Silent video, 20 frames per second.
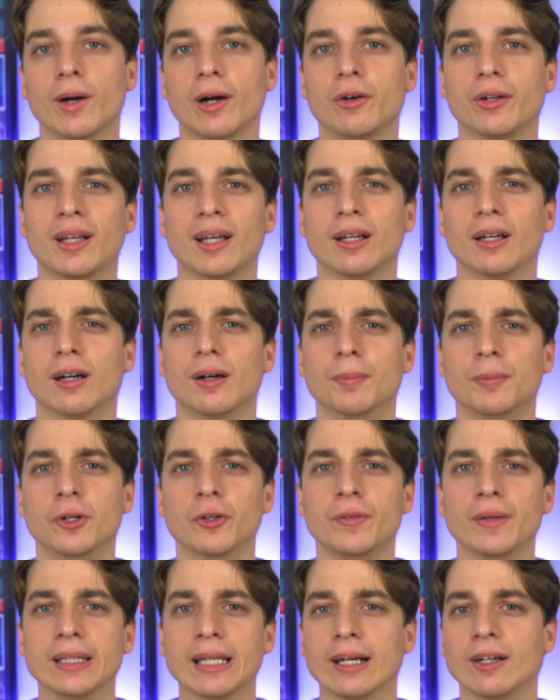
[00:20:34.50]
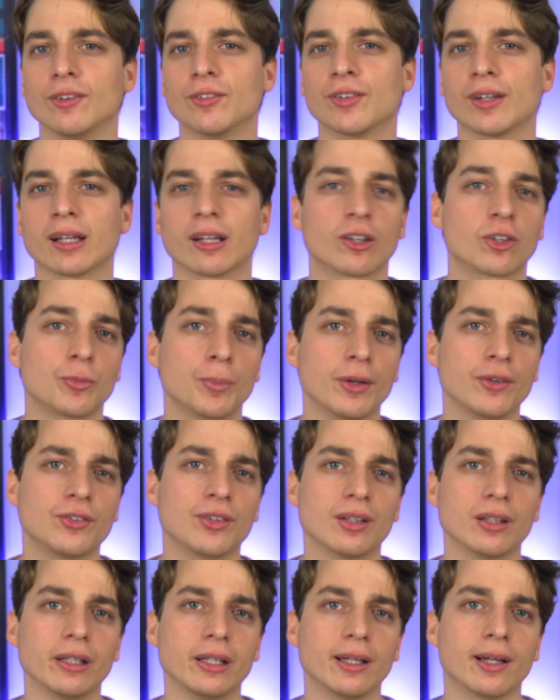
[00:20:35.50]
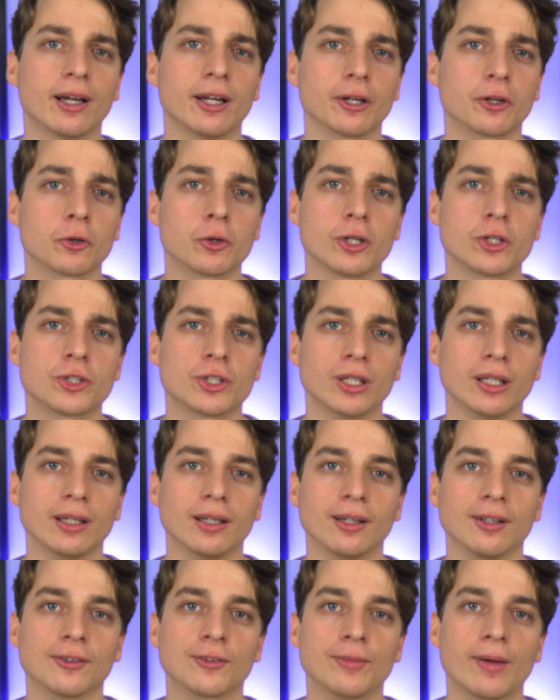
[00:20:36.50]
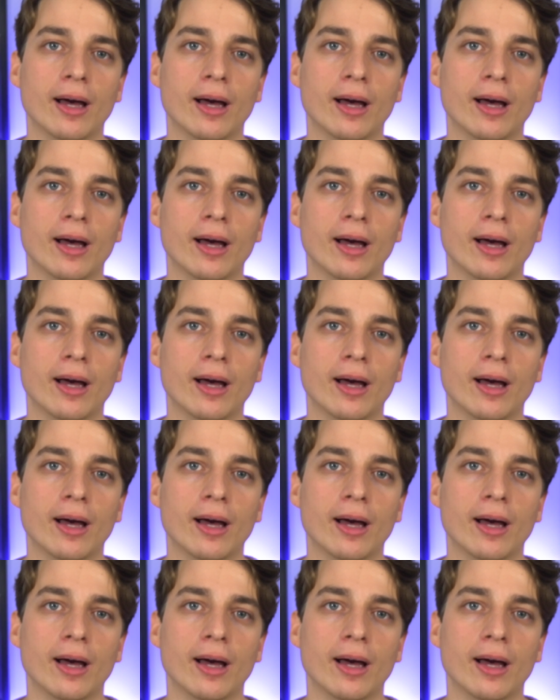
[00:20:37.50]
of rare to get a movie that is like explicitly kind of Christian in its